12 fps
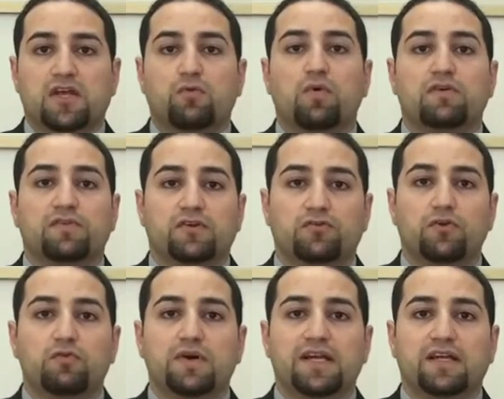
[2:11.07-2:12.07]
However,
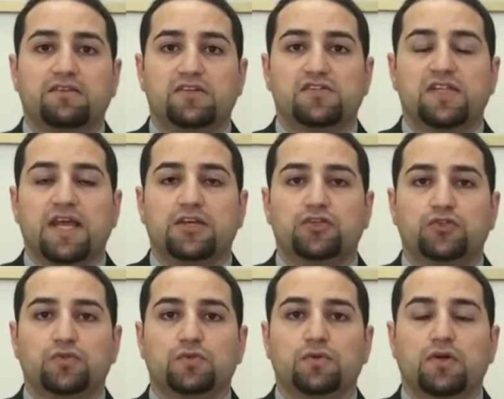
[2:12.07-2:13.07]
no one addressed the
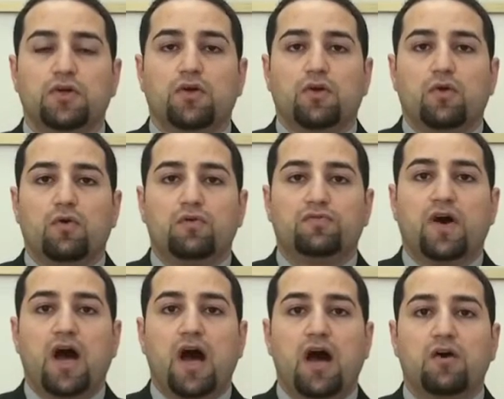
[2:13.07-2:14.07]
issue of
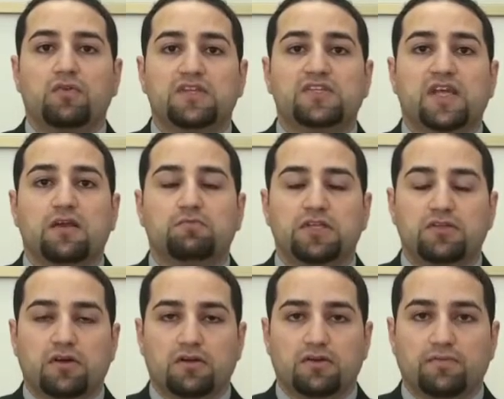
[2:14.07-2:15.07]
how this can be
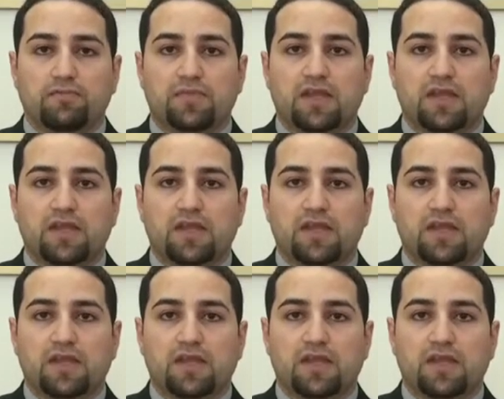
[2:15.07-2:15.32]
done.